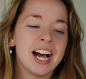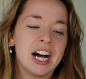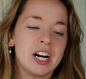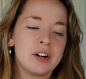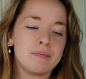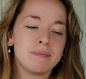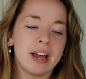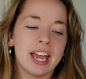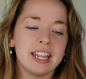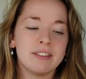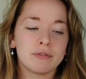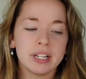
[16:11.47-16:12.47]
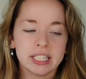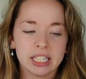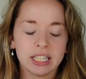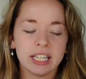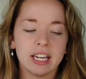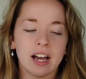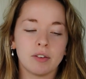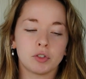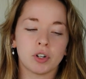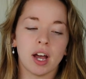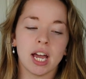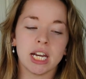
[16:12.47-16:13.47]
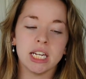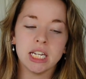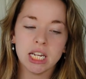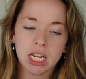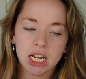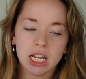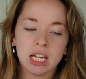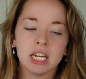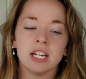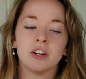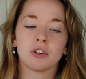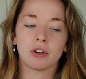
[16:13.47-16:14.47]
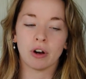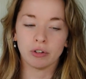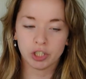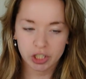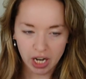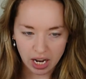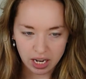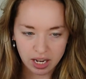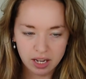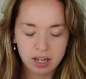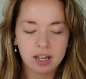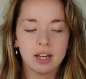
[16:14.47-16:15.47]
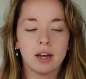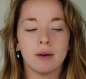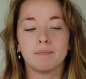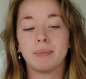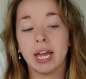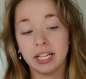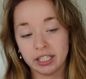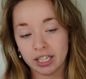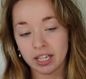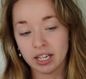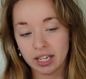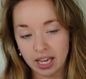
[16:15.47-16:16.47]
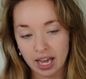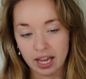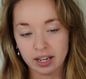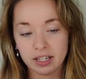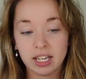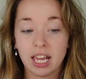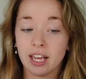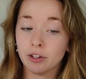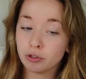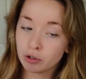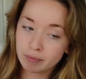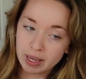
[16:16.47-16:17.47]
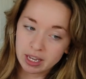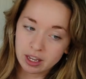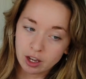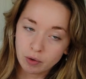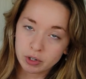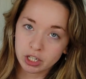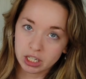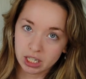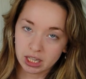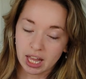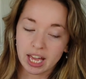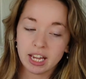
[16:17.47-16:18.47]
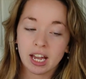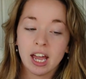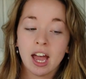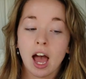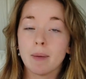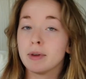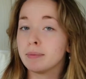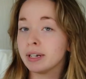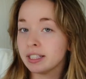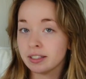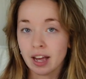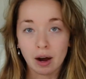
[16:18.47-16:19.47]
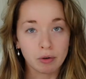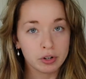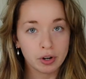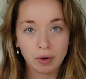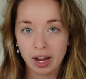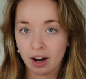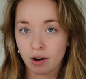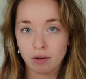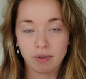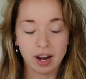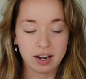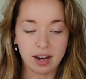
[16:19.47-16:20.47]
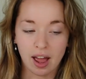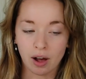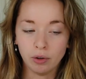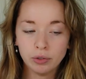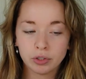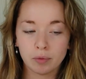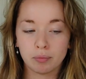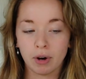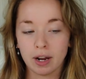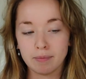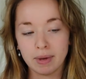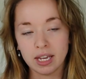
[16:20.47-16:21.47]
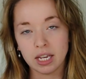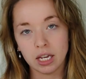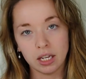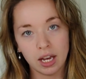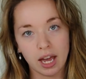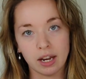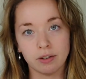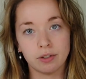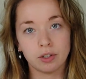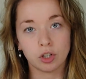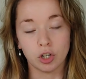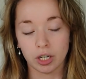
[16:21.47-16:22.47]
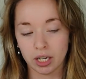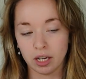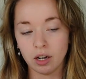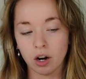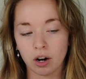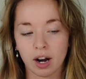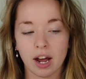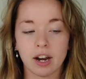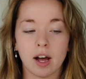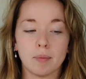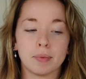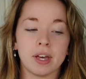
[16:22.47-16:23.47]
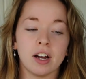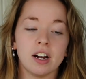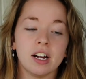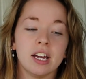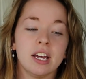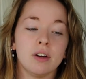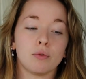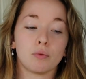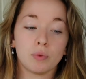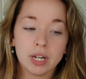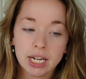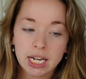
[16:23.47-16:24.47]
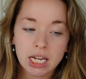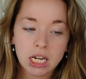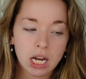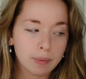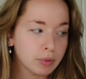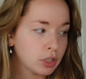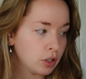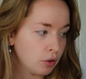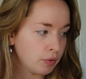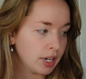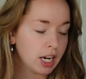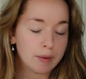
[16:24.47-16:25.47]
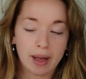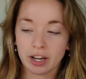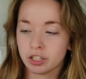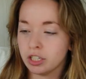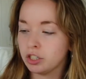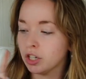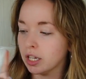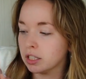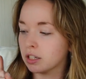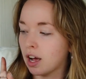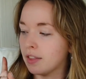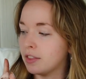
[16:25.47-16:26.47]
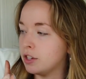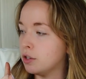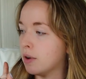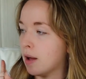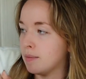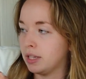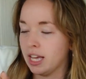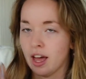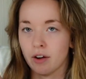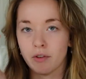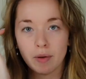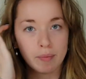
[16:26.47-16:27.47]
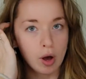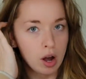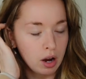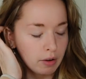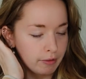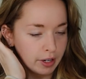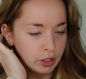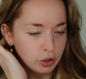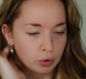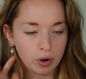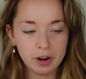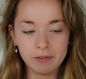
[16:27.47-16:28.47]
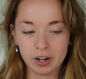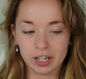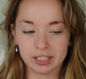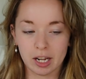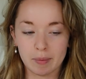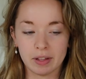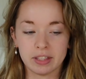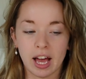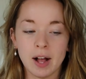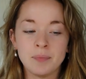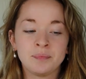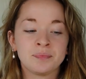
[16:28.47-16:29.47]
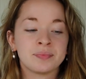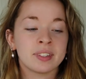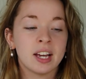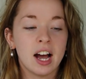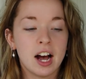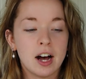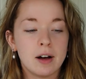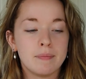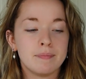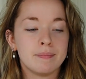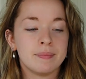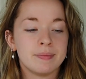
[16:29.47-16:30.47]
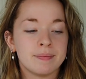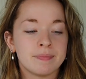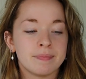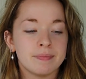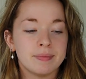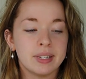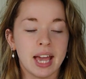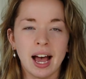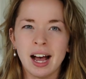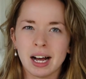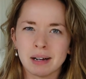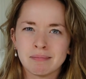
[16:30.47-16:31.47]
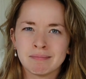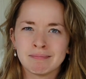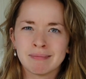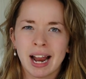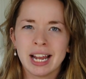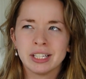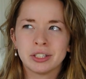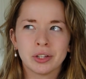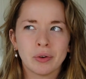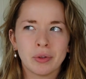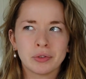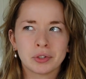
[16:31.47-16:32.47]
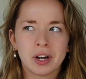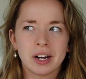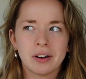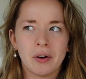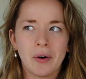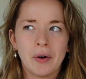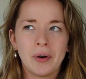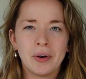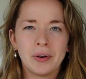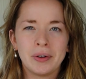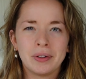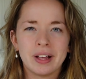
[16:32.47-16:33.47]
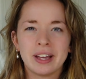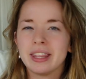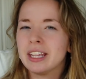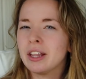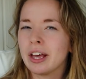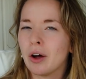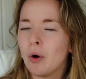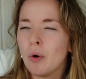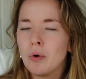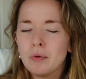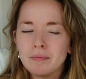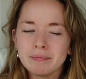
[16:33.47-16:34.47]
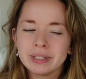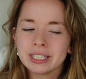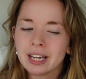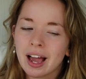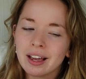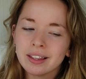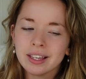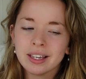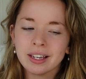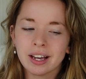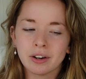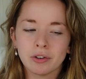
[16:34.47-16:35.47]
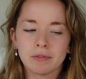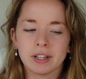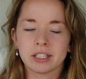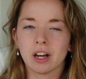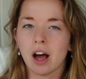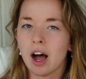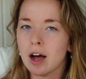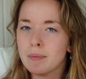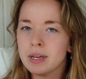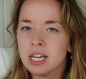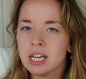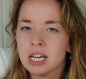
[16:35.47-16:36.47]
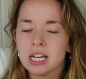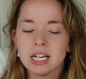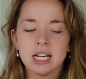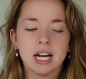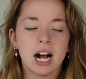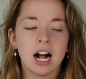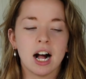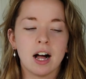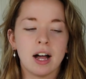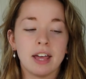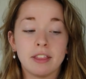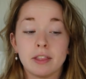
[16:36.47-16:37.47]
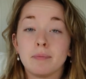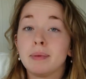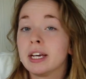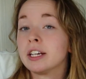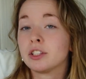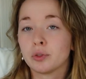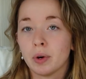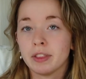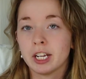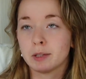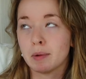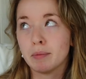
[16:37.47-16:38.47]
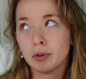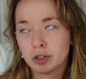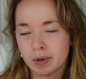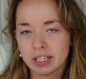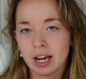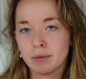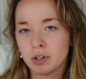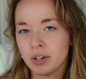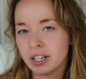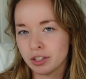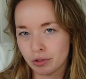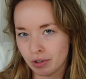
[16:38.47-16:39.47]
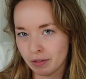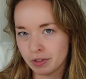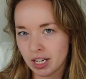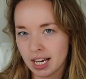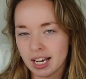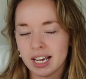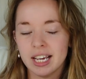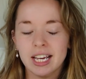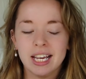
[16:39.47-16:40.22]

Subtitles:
And recently I've tried knitting, crocheting, painting again, candle making, which I did like. I'm in my sourdough era right now, so bread making and cooking are kind of up there. Reading, I'm still reading. I actually just got the new Emily Henry book. Funny story, very excited about that. Um, yeah. And so those are kind of all, and then like home styling. I don't know if that's a hobby. And then the biggest one that I spend most of my time doing is thrifting.